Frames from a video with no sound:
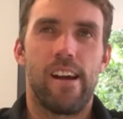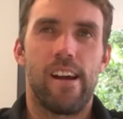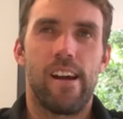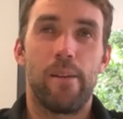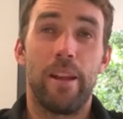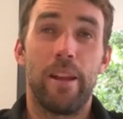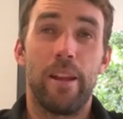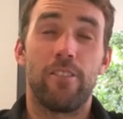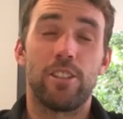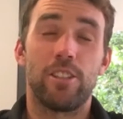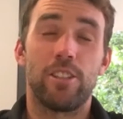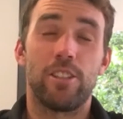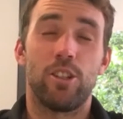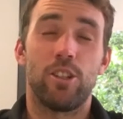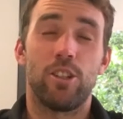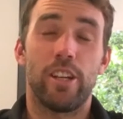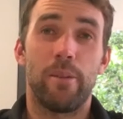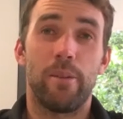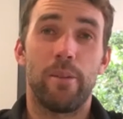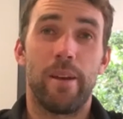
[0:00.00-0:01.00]
if we're
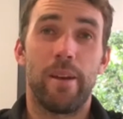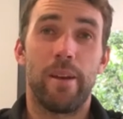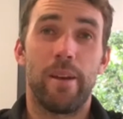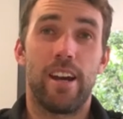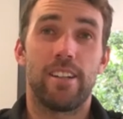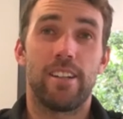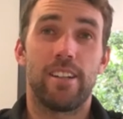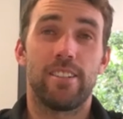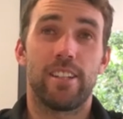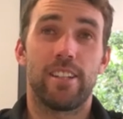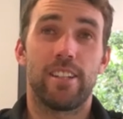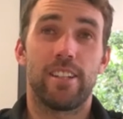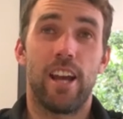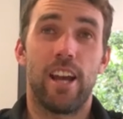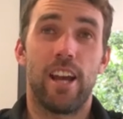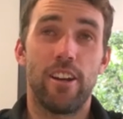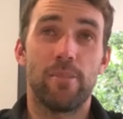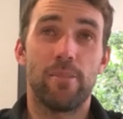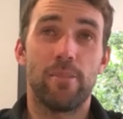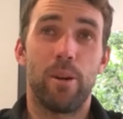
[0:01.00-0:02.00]
talking about
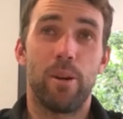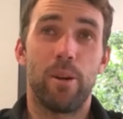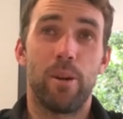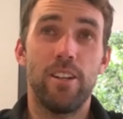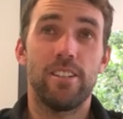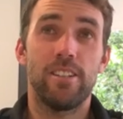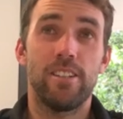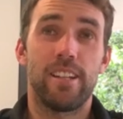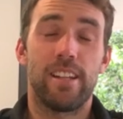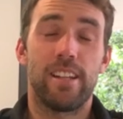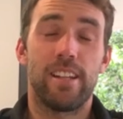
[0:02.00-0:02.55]
current boat,